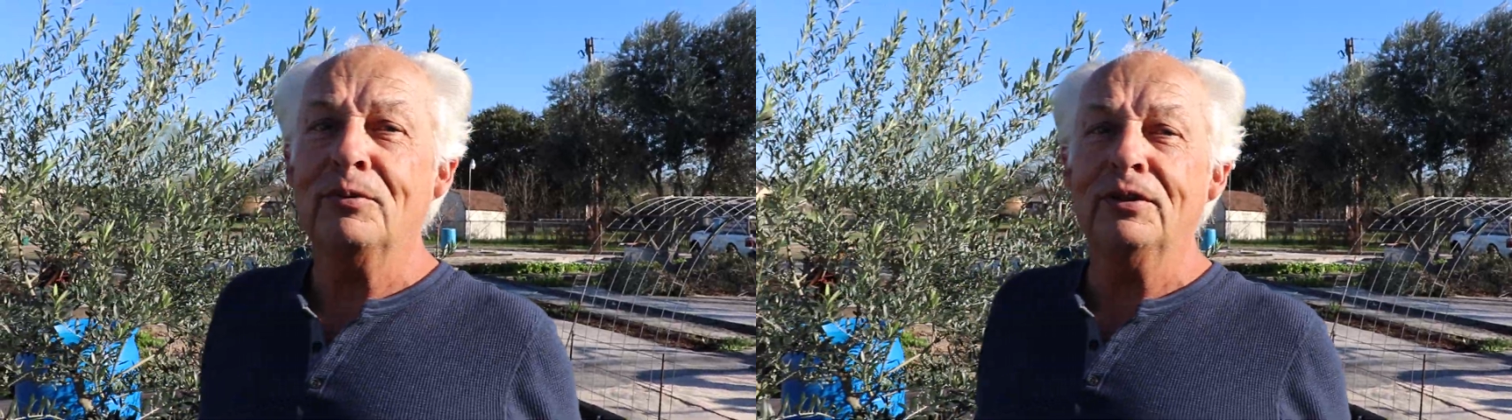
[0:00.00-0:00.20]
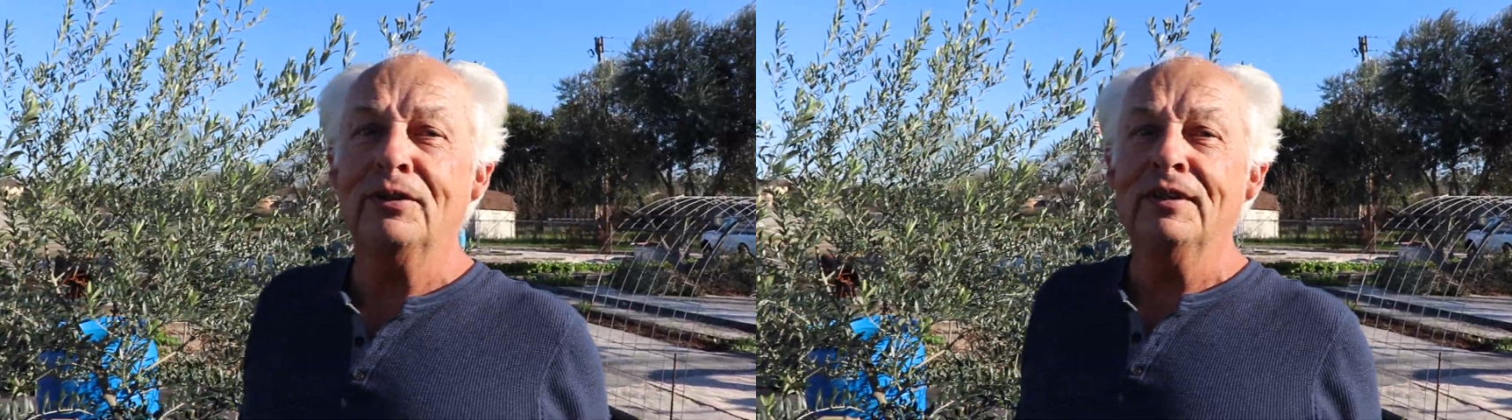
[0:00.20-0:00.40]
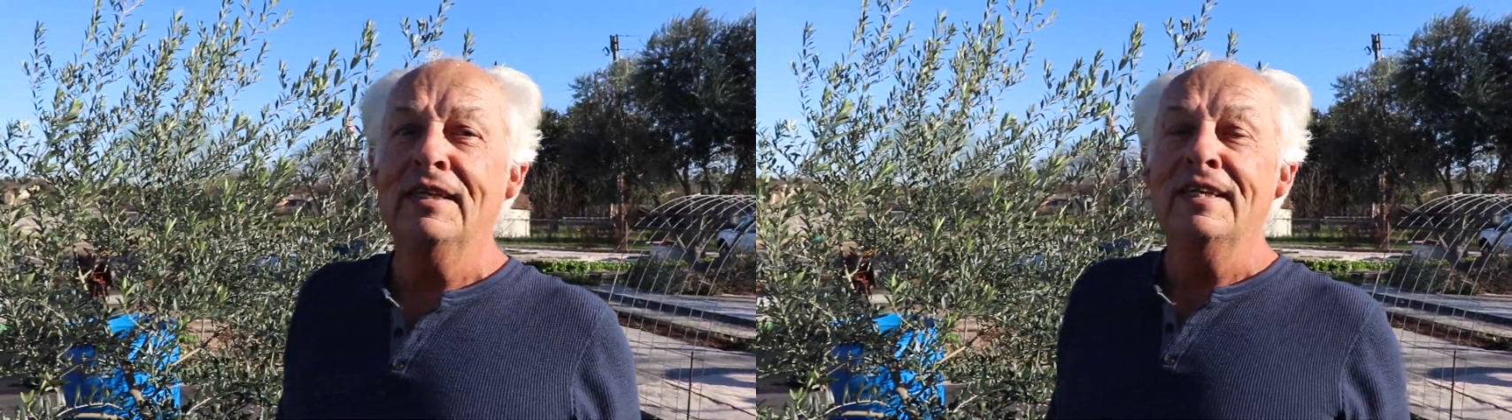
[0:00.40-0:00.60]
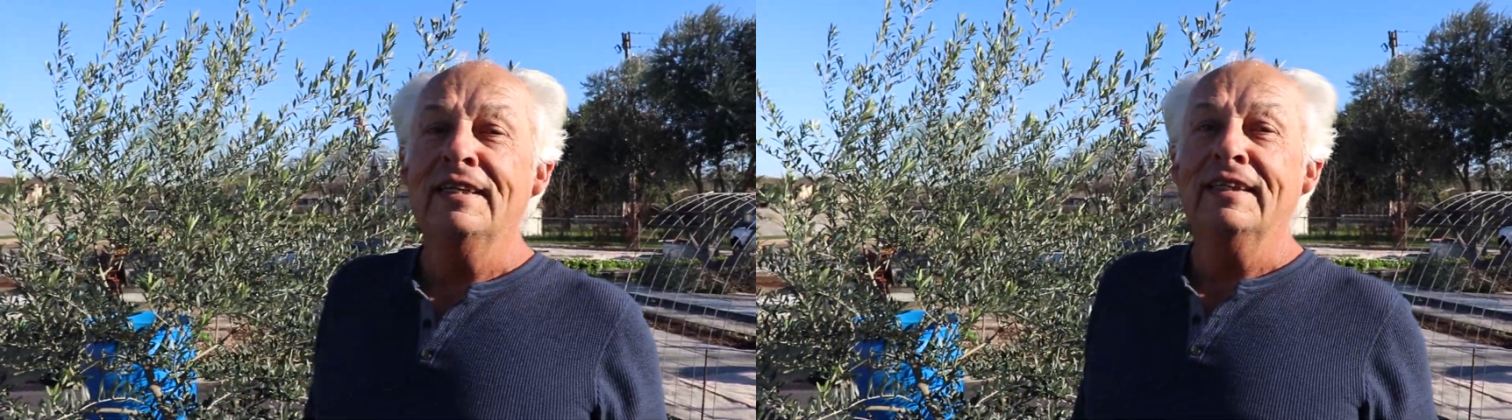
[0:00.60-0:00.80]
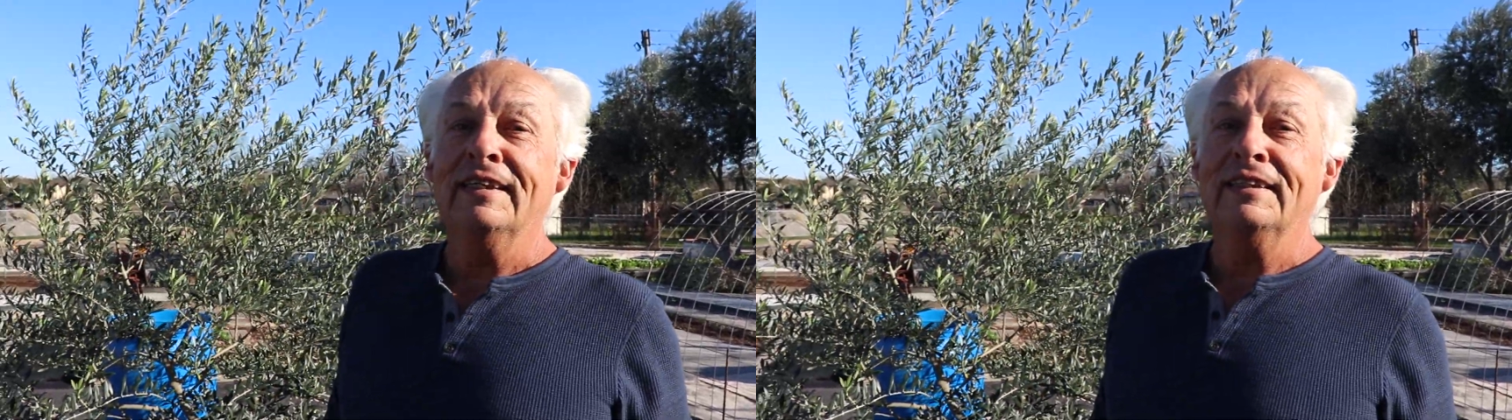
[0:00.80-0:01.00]
we're
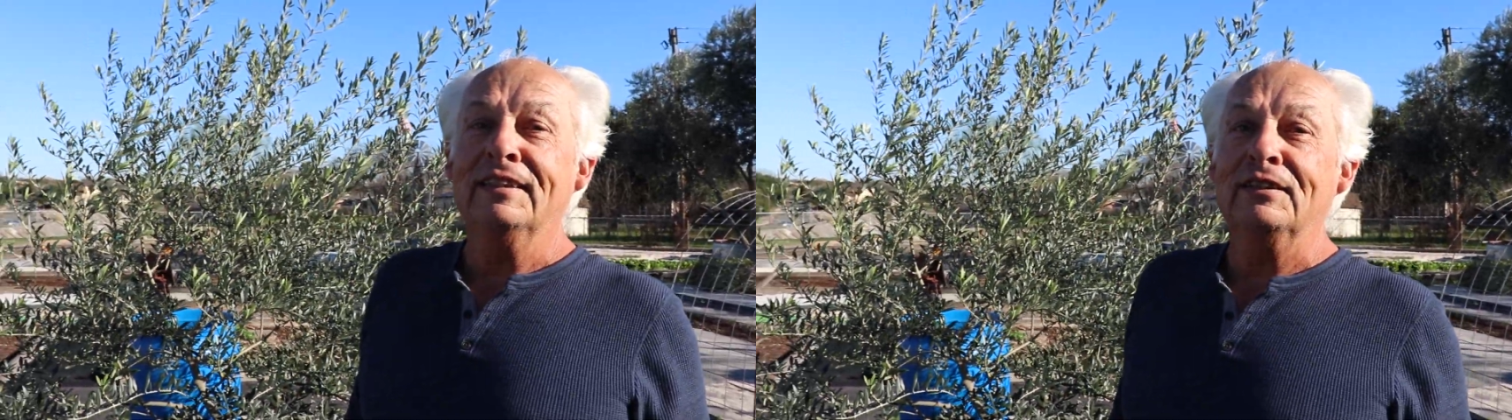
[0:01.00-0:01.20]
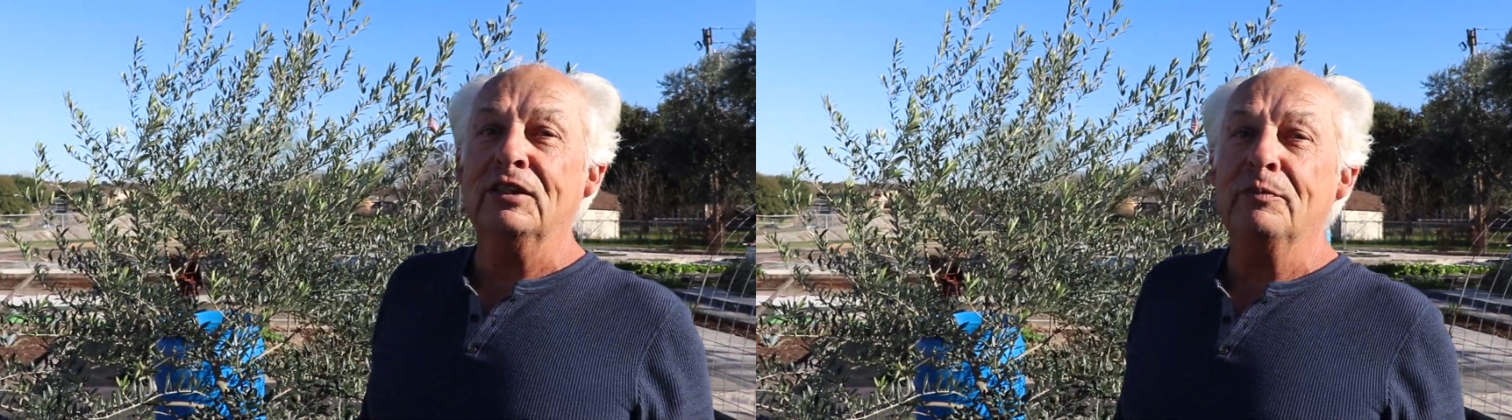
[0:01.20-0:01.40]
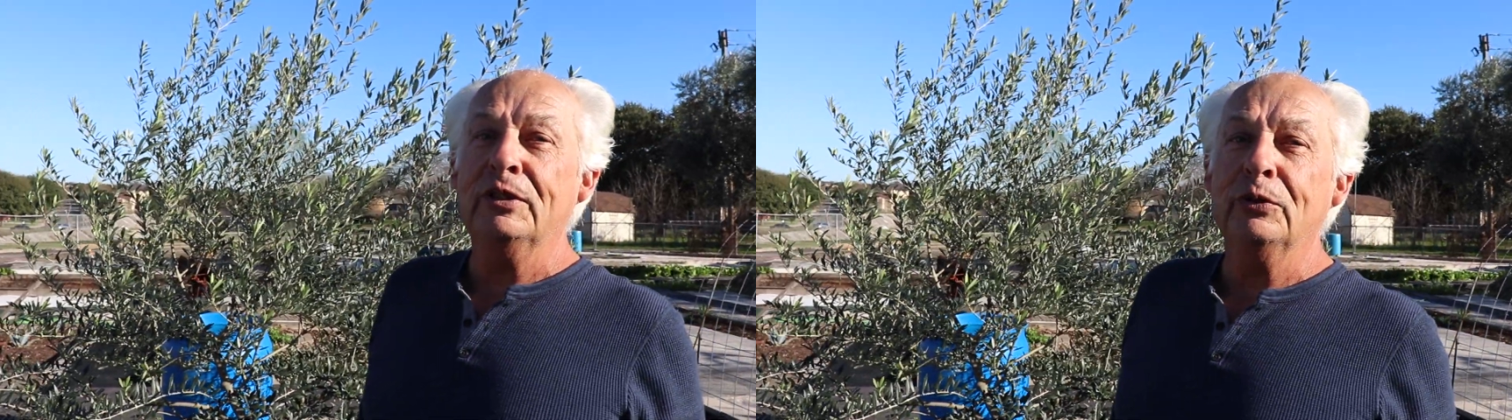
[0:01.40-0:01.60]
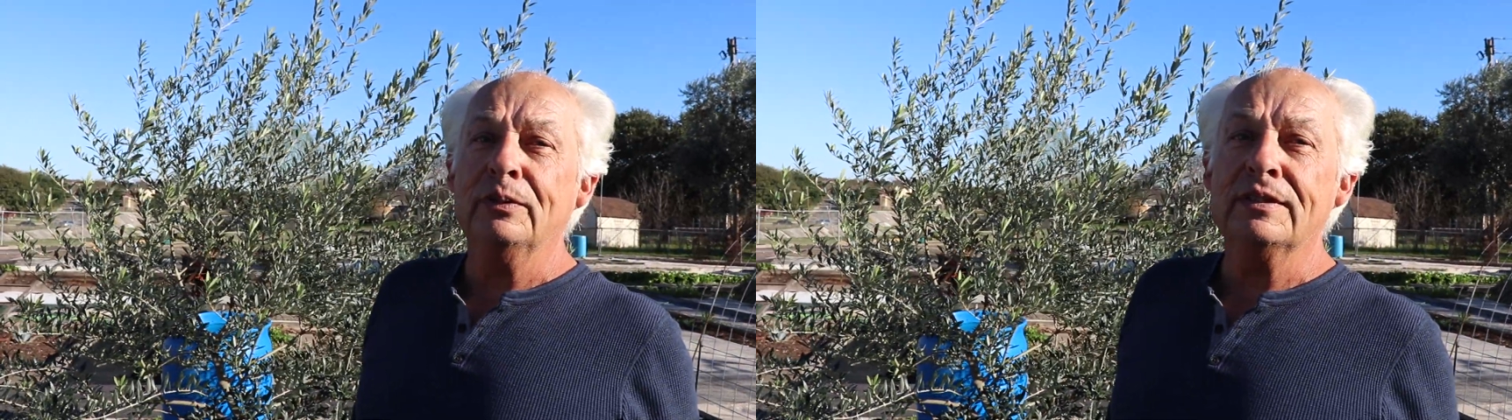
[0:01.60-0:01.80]
going to be doing